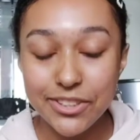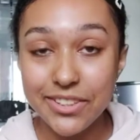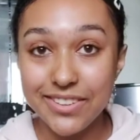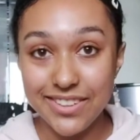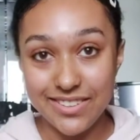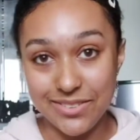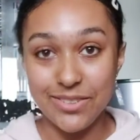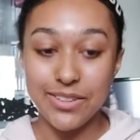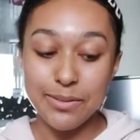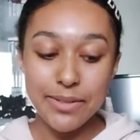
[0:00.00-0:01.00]
which is
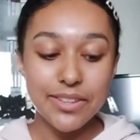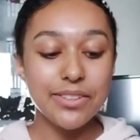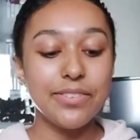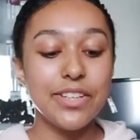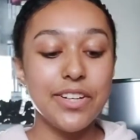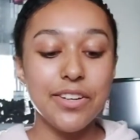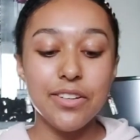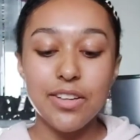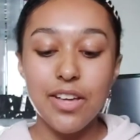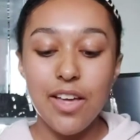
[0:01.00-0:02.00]
also going to be in this video.